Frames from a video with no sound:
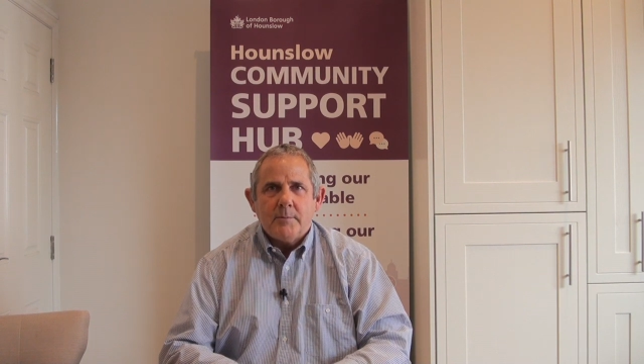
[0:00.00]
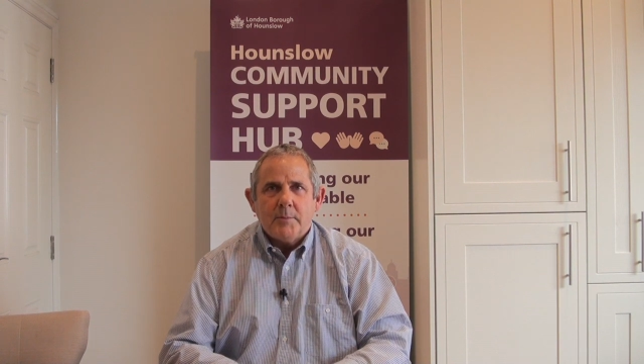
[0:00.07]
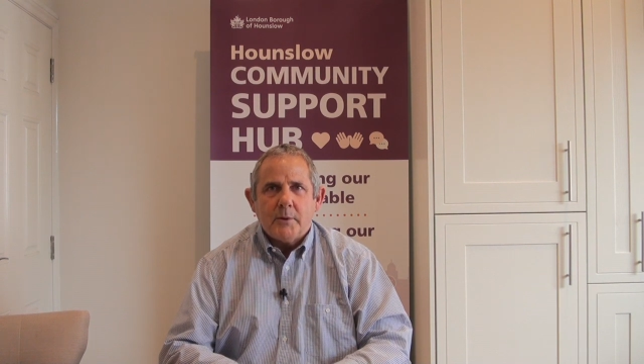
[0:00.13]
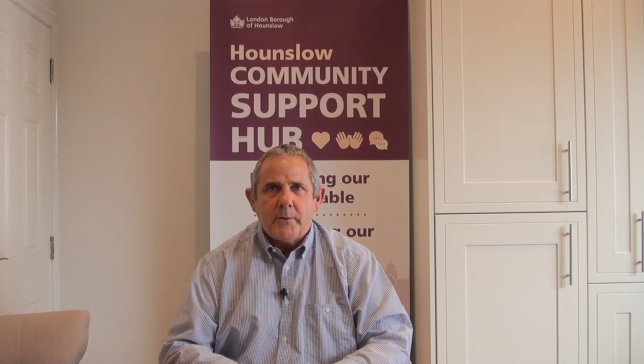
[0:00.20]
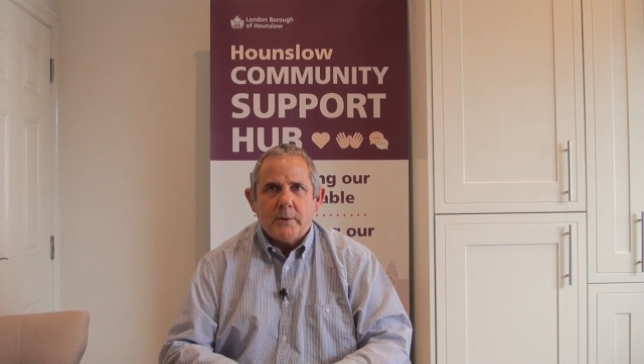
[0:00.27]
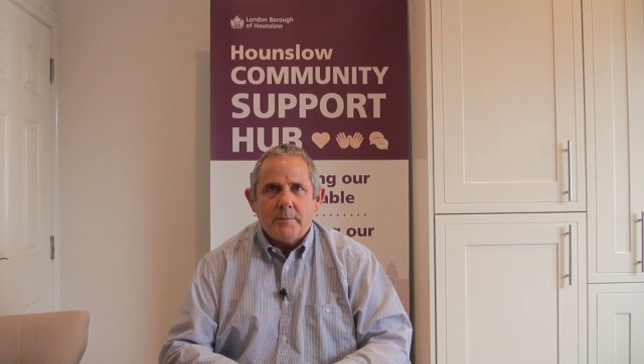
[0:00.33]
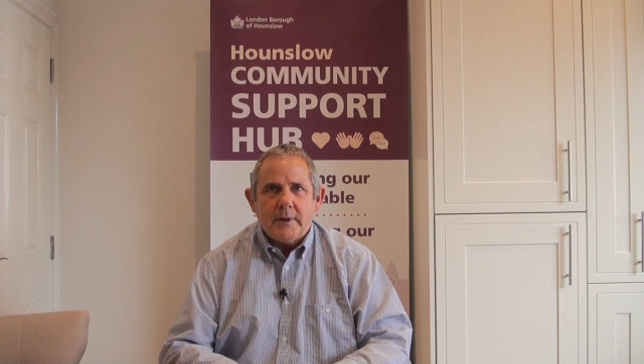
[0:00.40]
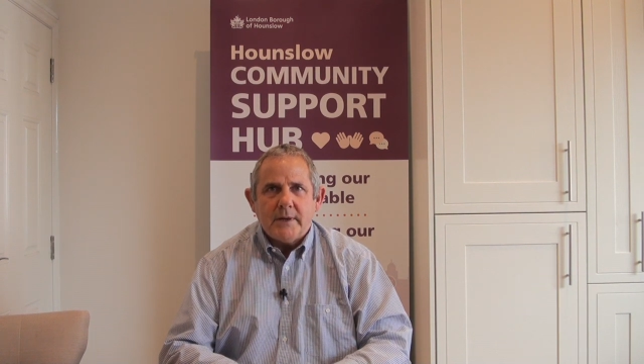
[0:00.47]

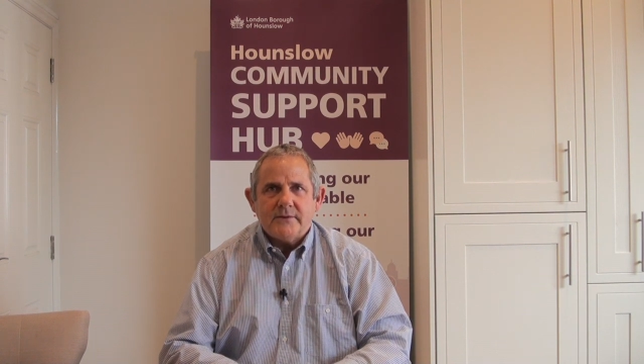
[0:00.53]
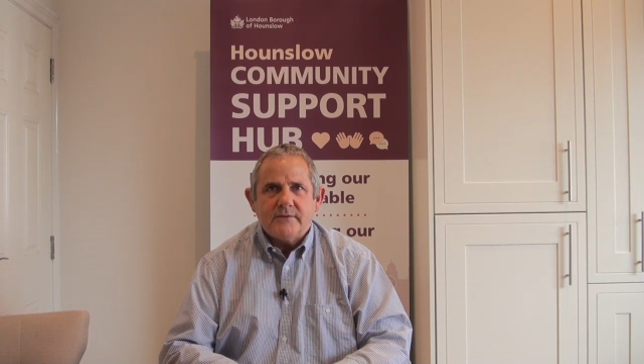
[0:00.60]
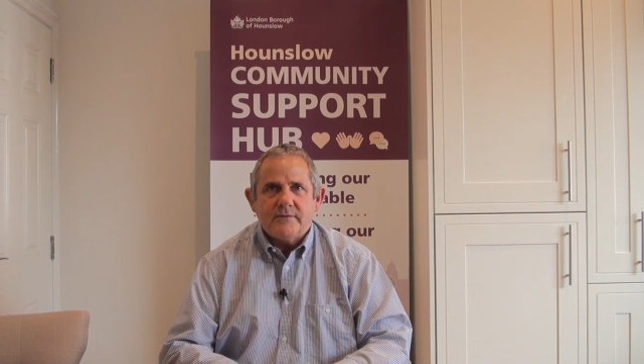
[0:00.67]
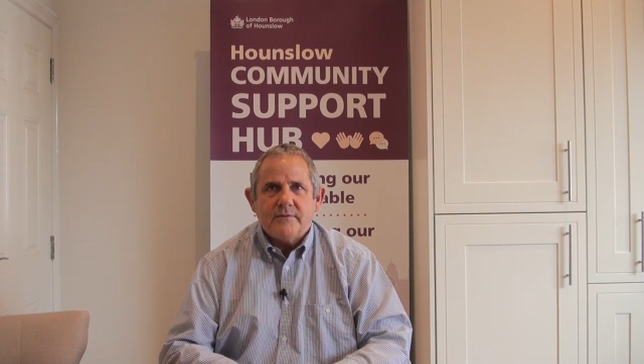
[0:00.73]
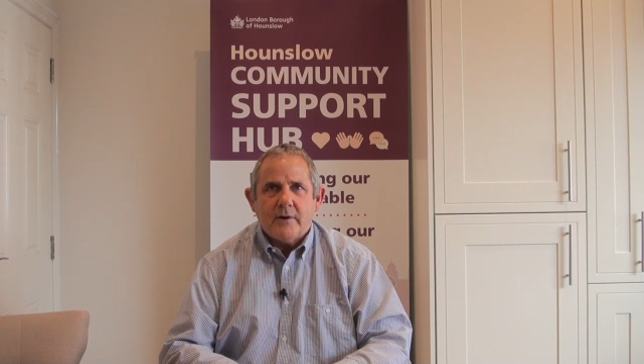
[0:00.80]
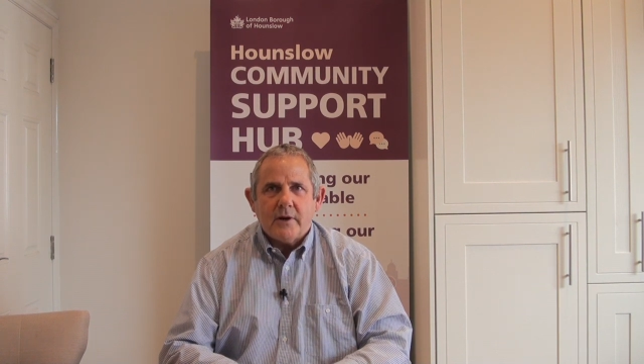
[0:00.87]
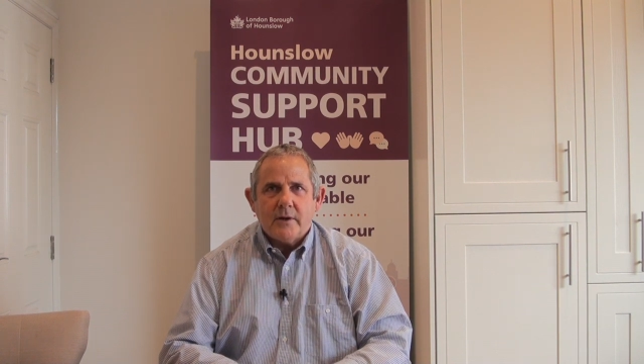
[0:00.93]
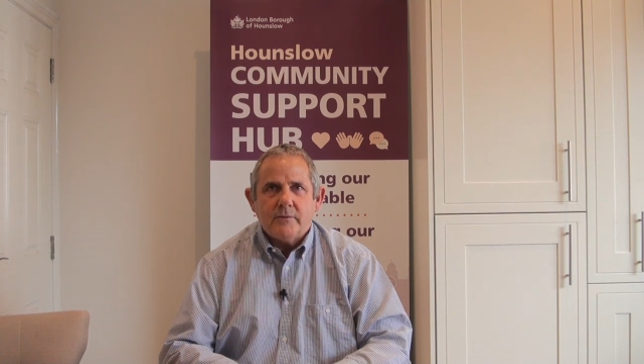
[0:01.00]
But we must
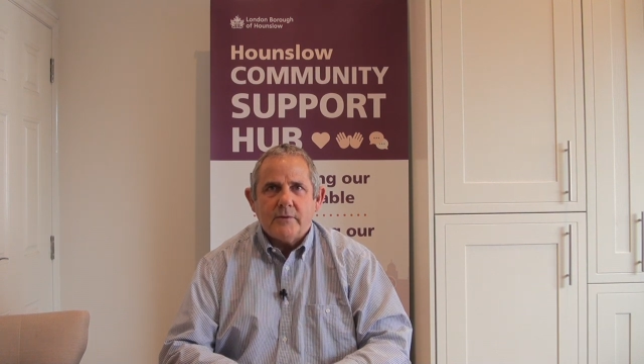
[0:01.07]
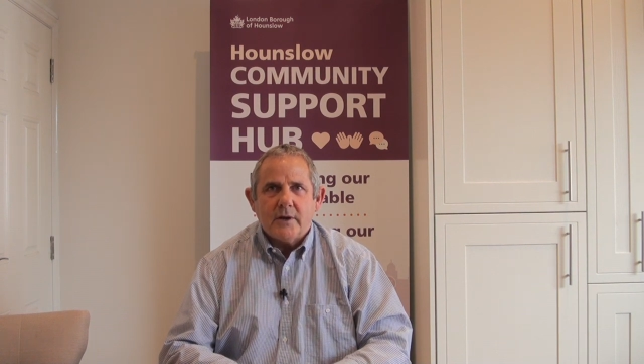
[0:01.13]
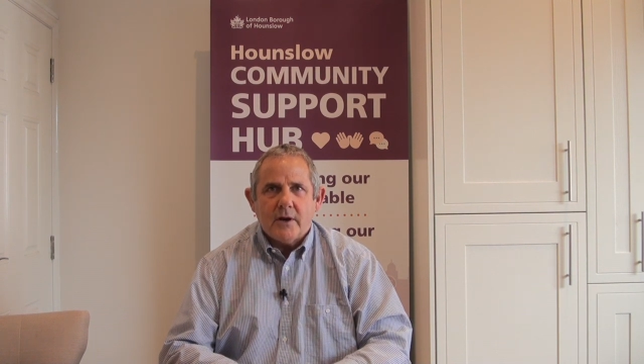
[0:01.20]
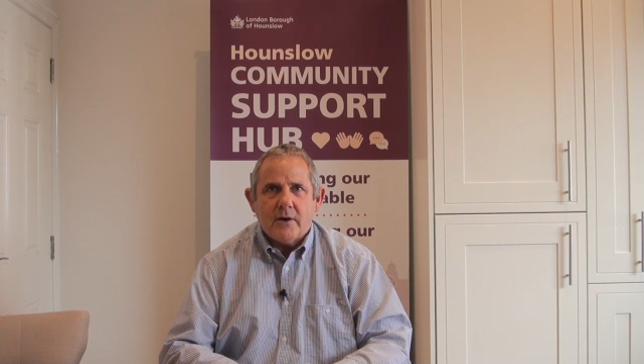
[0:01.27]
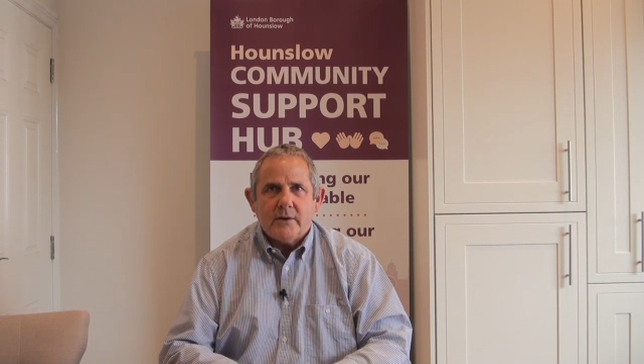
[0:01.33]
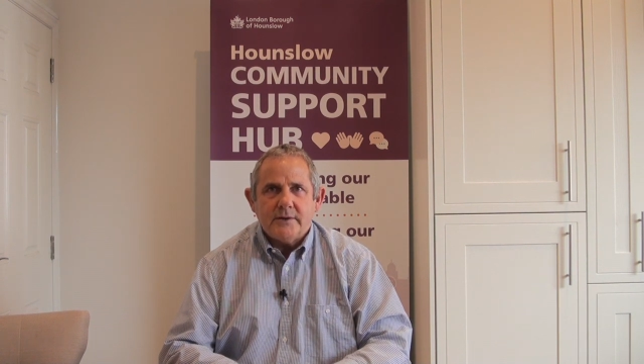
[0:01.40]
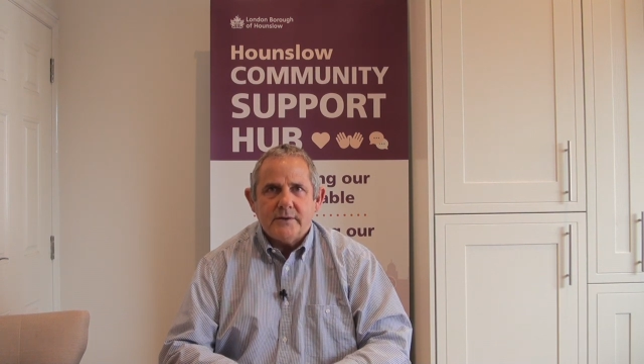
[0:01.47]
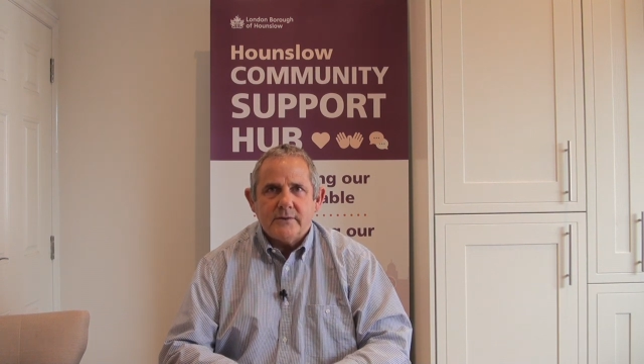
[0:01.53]
follow the
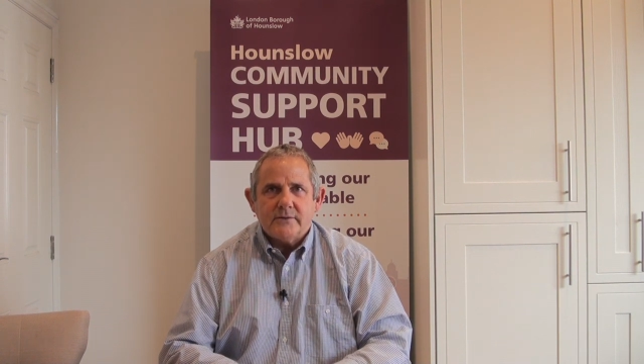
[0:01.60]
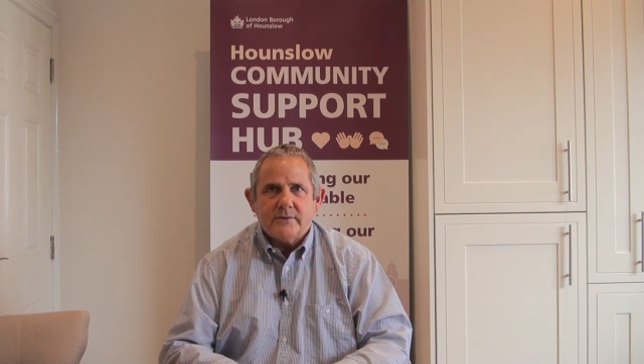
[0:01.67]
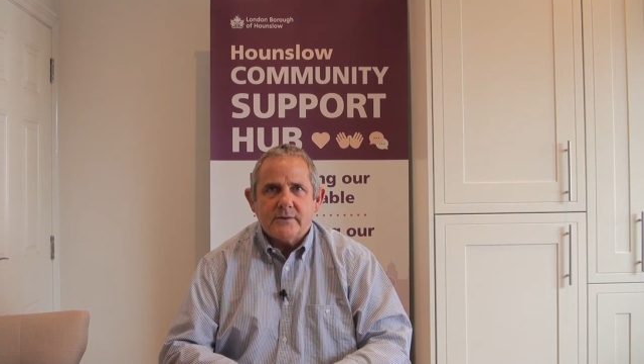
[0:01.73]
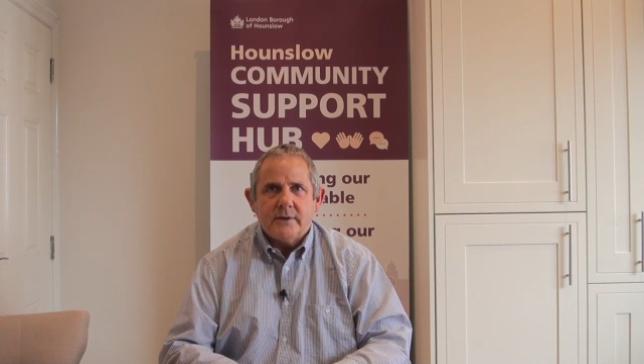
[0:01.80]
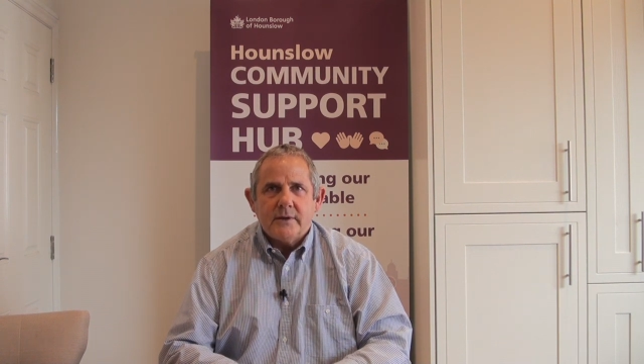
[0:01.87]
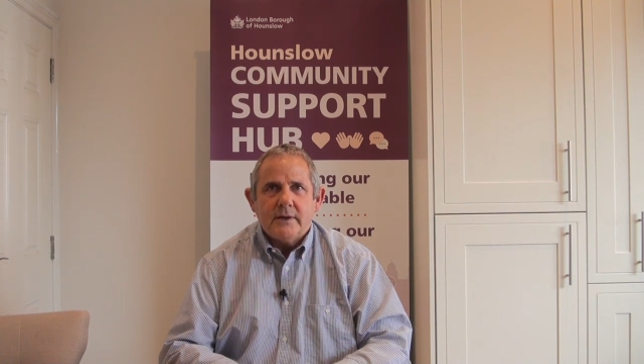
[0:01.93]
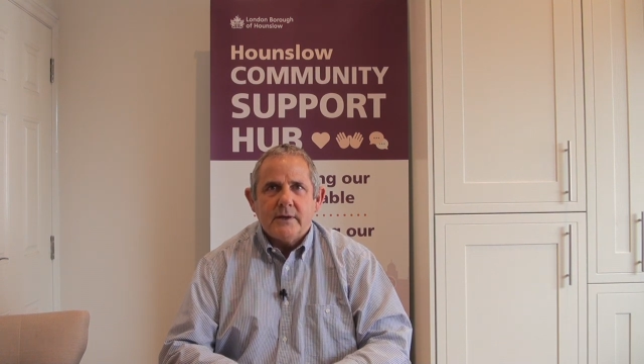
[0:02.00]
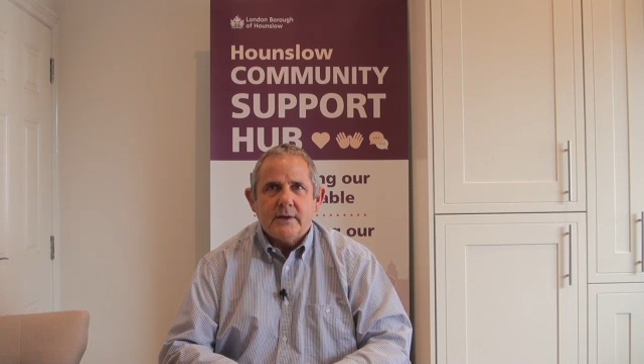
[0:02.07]
guidance,